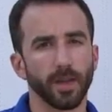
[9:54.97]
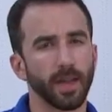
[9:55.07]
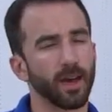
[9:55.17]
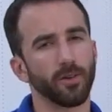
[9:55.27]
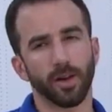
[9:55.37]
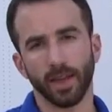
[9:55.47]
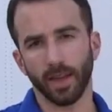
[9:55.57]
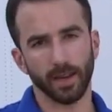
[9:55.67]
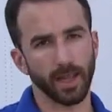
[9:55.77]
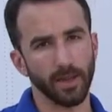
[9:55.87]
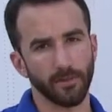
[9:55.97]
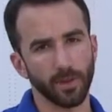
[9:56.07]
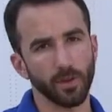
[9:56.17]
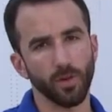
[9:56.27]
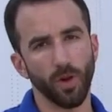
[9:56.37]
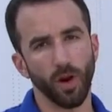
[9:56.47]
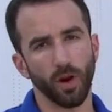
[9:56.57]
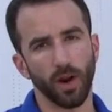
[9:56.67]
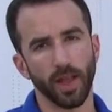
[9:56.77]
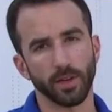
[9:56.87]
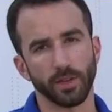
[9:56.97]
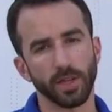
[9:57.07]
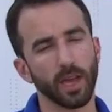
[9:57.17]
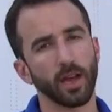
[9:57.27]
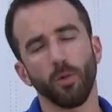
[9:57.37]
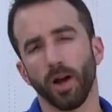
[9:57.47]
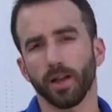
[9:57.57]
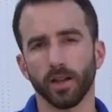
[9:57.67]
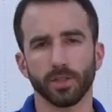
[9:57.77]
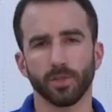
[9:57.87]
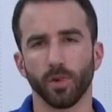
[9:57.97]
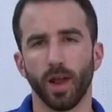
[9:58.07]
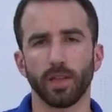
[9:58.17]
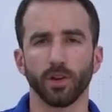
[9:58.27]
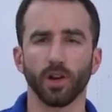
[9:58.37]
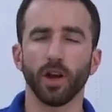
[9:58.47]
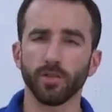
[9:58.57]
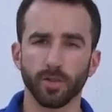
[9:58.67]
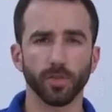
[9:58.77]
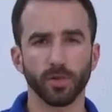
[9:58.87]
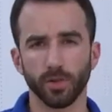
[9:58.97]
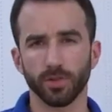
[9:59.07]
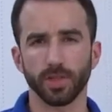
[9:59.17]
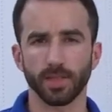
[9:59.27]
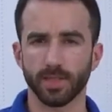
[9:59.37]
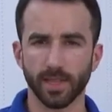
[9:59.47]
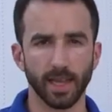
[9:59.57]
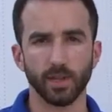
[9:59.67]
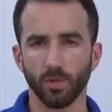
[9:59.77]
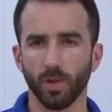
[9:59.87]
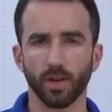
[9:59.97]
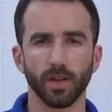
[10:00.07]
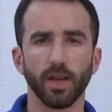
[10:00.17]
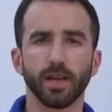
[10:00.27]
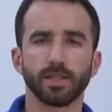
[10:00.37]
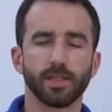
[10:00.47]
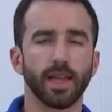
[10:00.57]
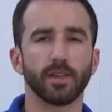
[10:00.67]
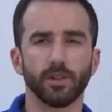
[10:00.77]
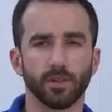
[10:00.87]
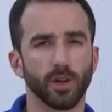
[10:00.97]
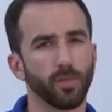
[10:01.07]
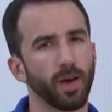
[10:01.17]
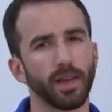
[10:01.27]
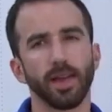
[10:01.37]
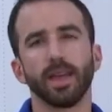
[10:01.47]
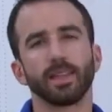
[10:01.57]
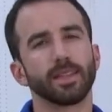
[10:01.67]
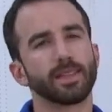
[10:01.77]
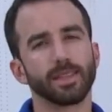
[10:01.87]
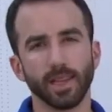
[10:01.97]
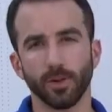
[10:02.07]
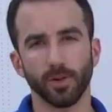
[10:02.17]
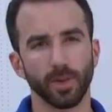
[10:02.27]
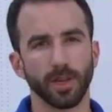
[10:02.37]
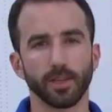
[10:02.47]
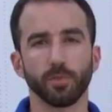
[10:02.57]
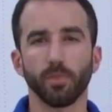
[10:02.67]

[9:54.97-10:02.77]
Now again, if you are a DIY customer and you're comfortable using the Stage 1 standard turbine, then stick with it. It's